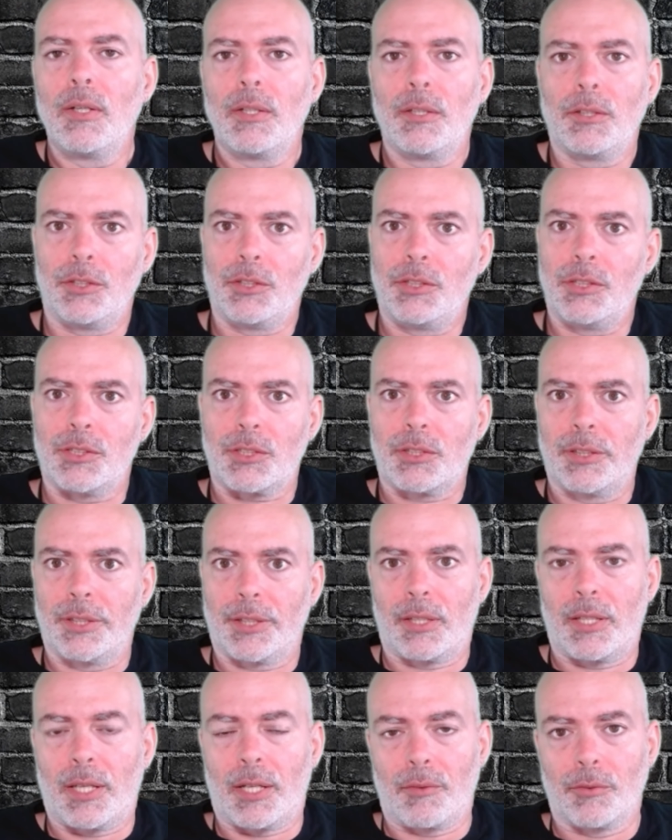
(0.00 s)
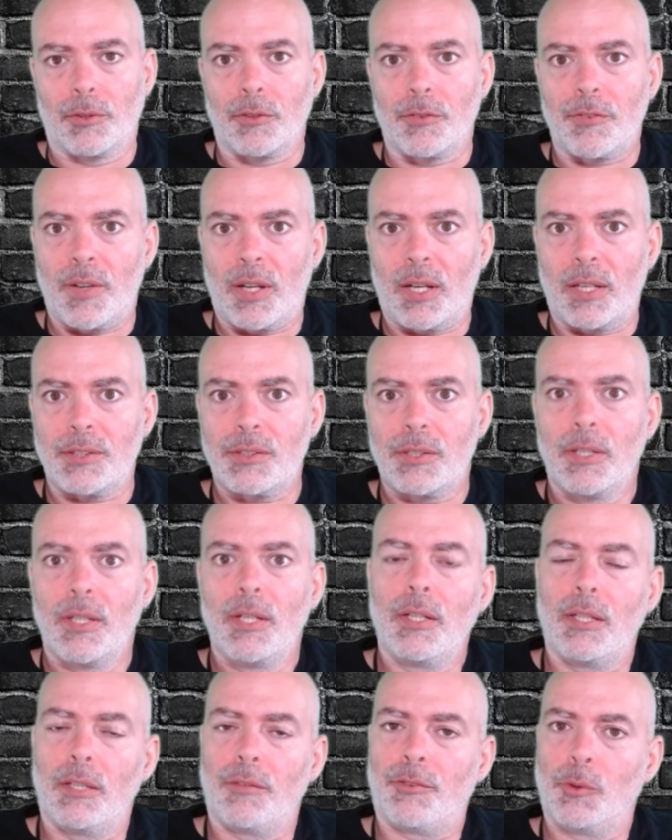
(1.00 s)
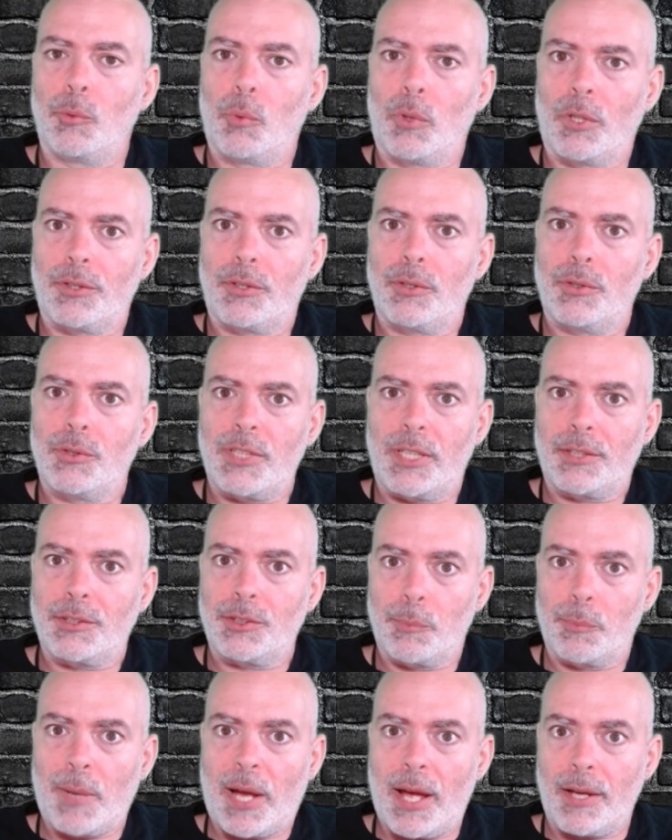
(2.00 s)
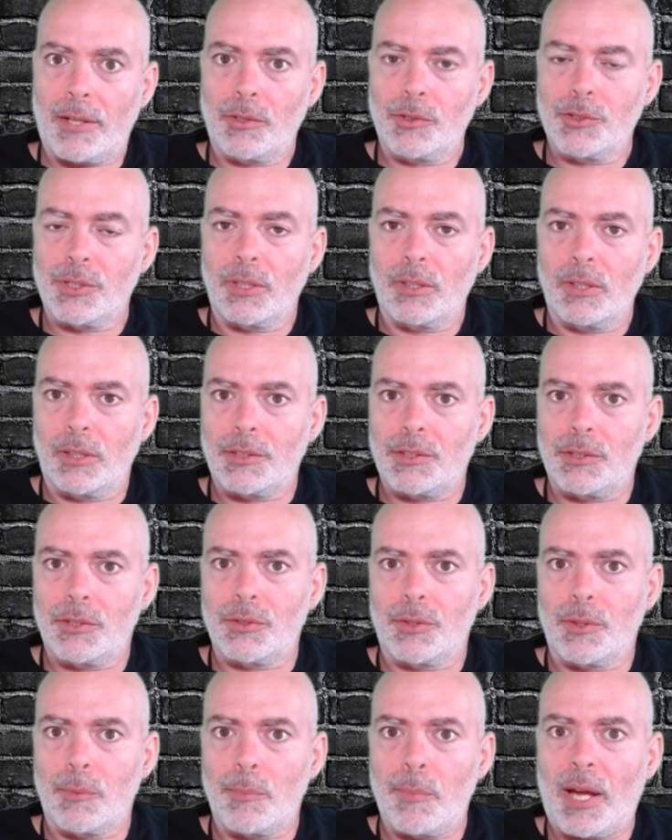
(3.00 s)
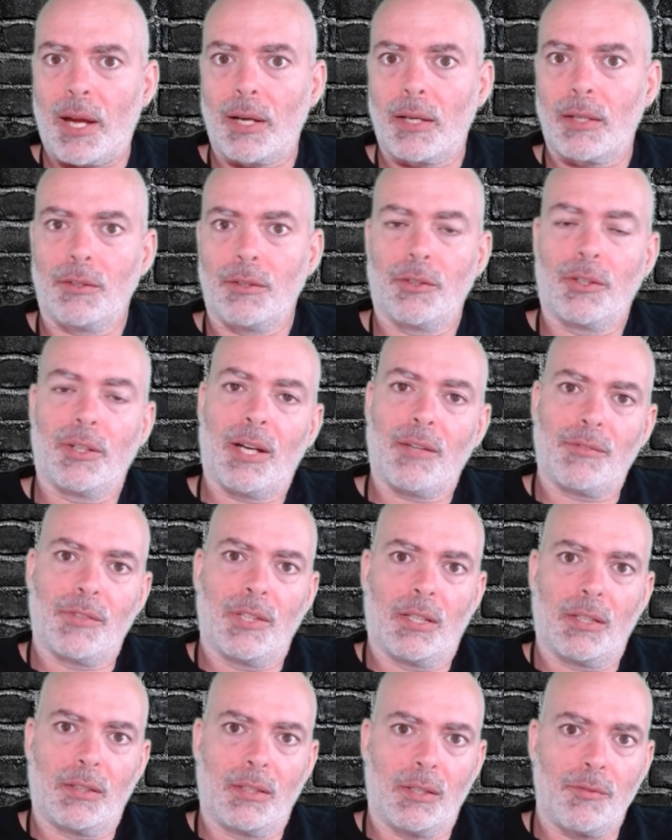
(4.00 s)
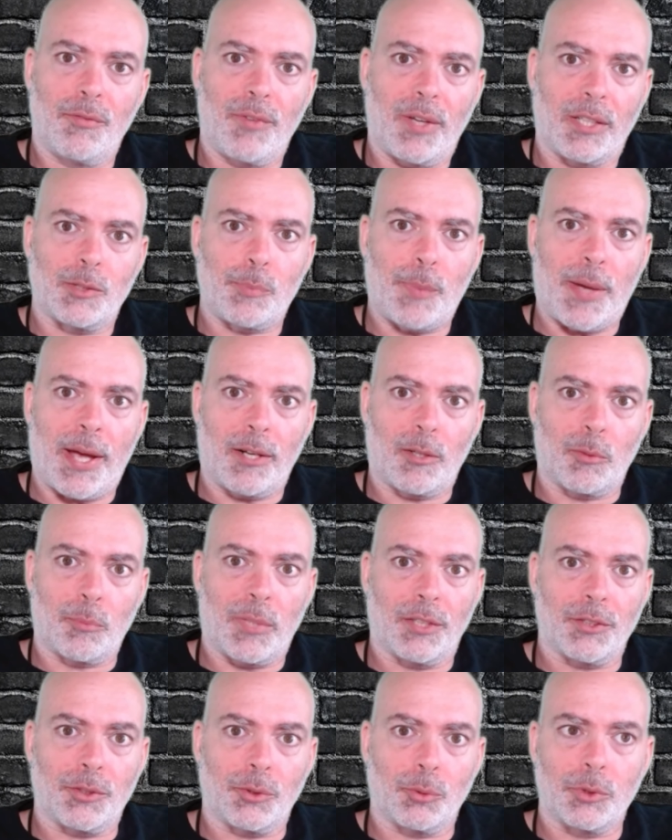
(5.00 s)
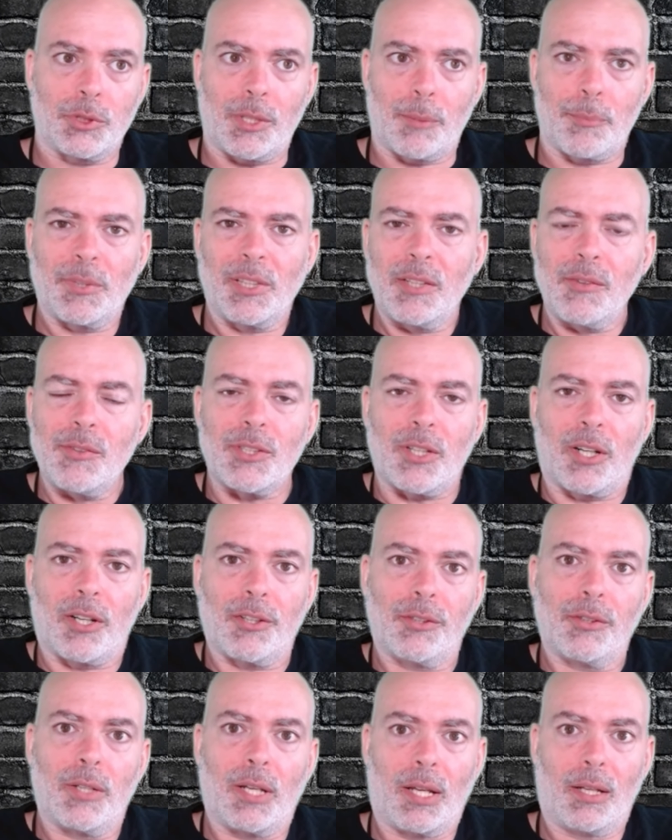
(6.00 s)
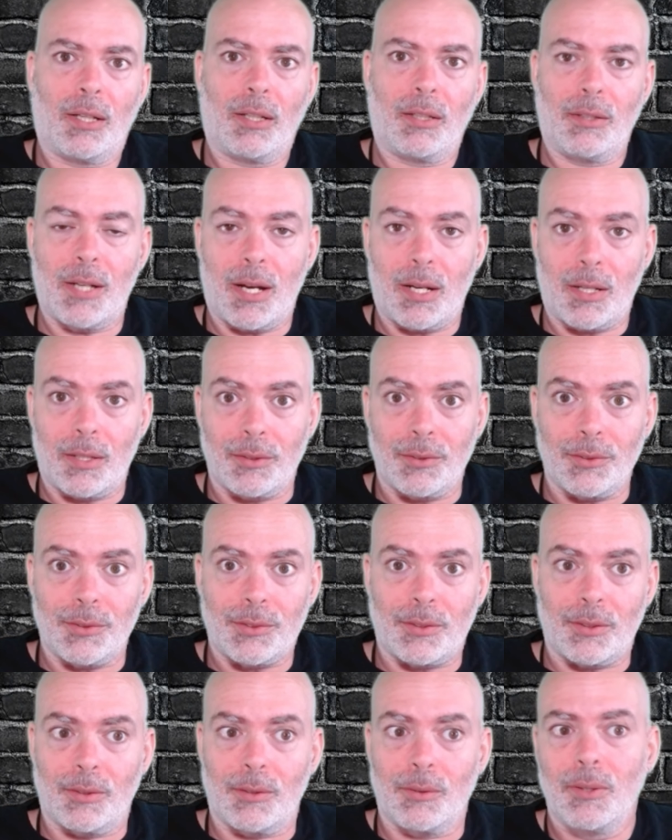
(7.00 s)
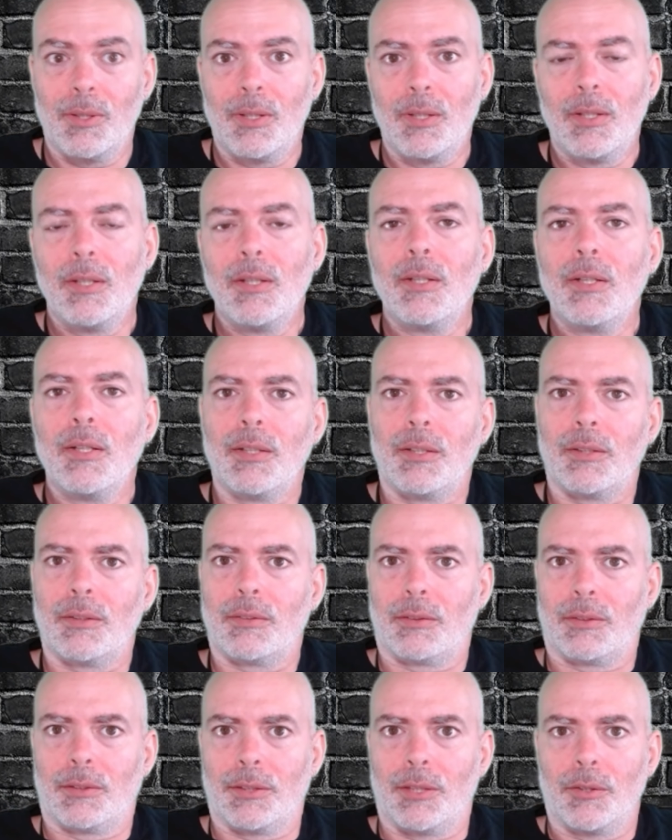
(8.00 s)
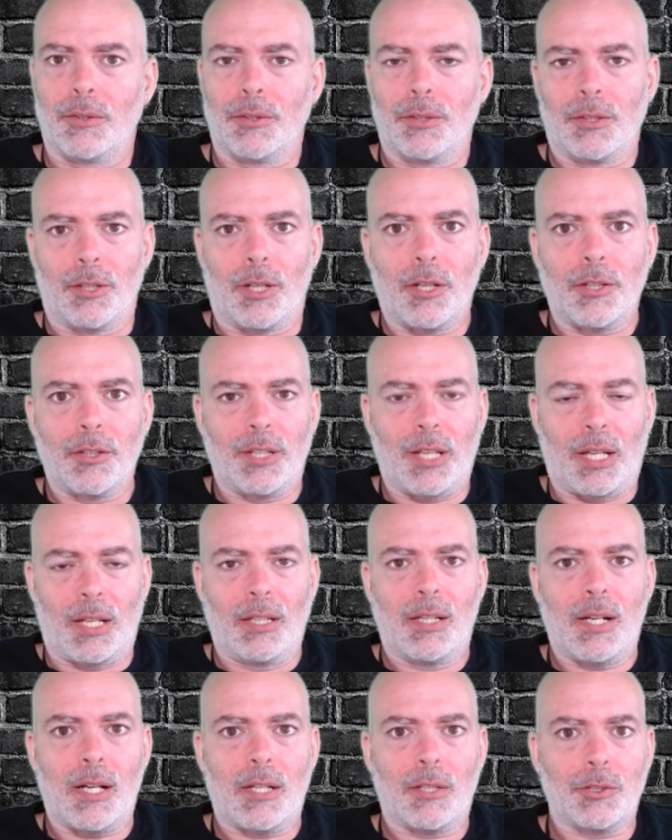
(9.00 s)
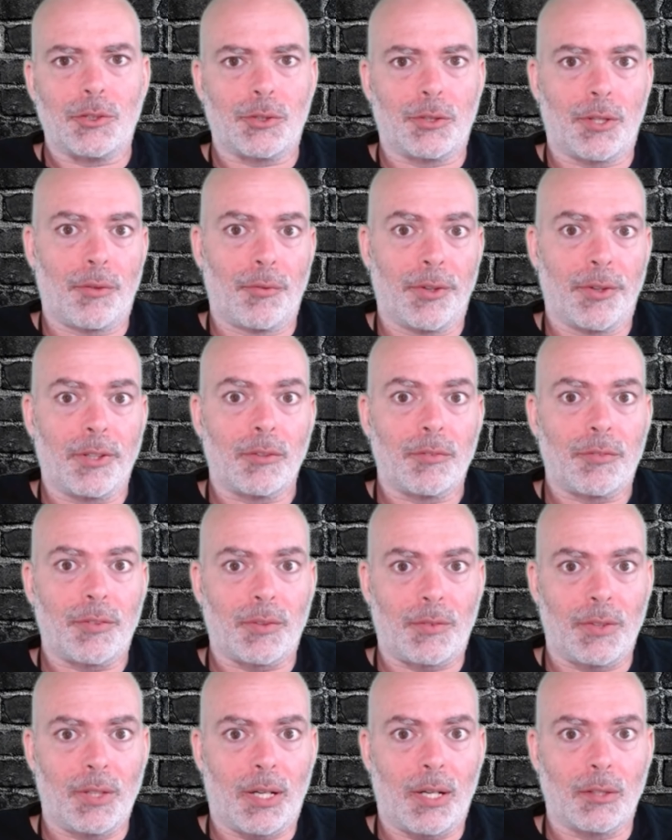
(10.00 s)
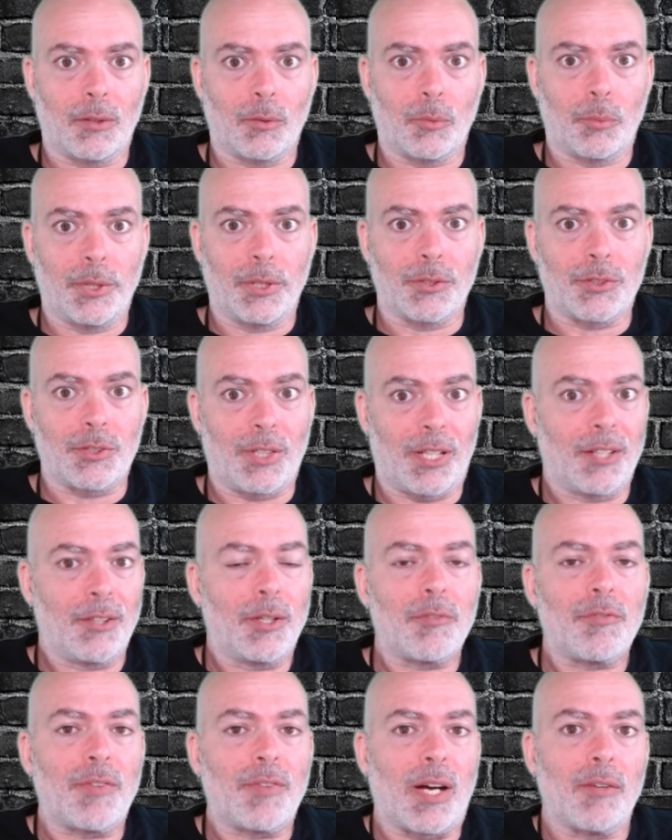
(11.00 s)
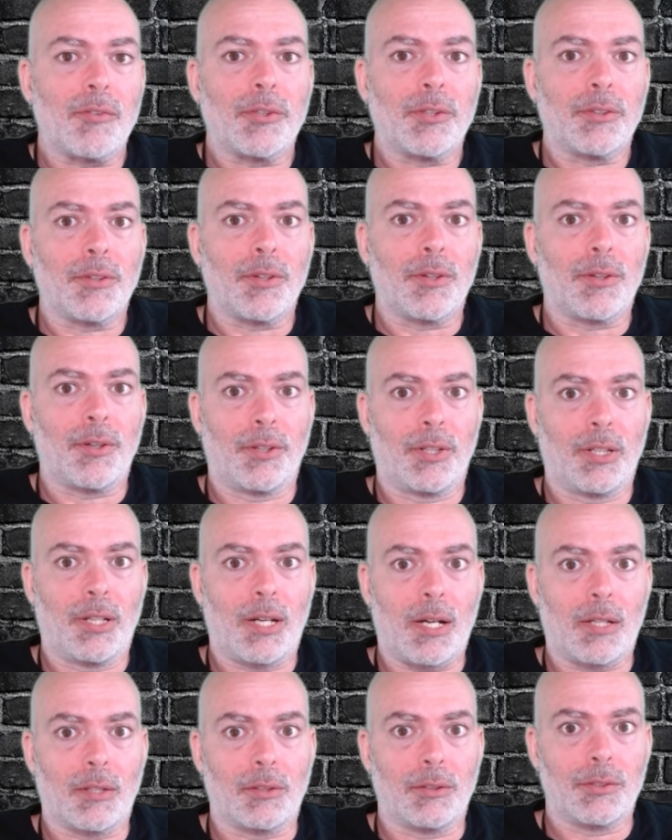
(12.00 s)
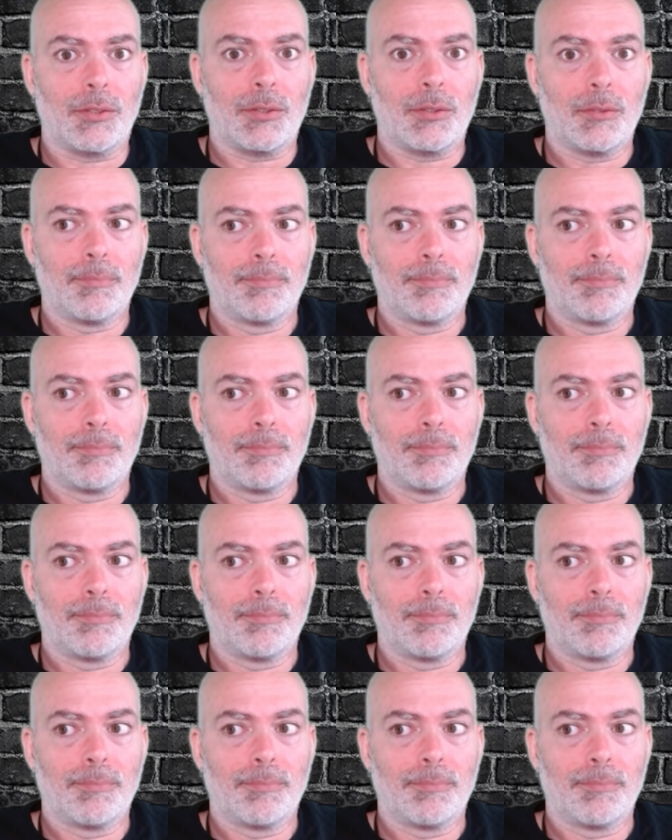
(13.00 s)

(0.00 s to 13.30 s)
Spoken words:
You just click that real fast. If you want those extra paddles and clutches on the back, you're going to have to get the advanced paddle module, which I believe is $180. So, you know, $180 on a $350 wheel. So now you have $530.